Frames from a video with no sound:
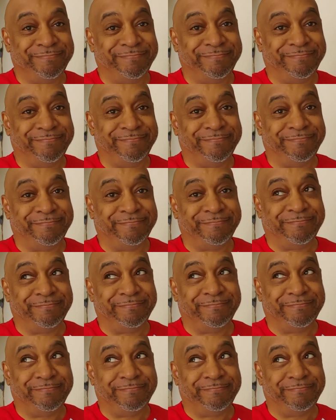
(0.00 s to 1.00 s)

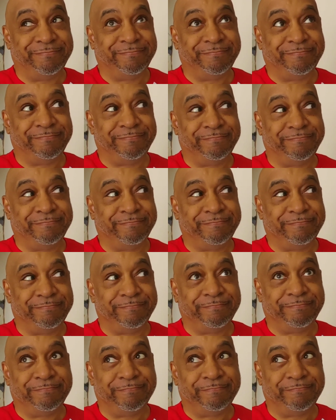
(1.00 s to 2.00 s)

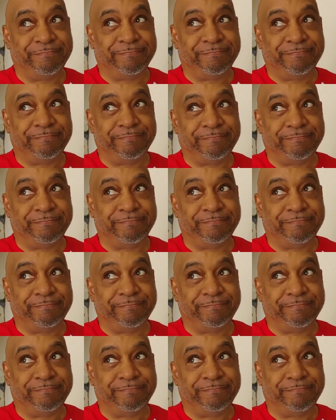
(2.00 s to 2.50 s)
Nothing is said.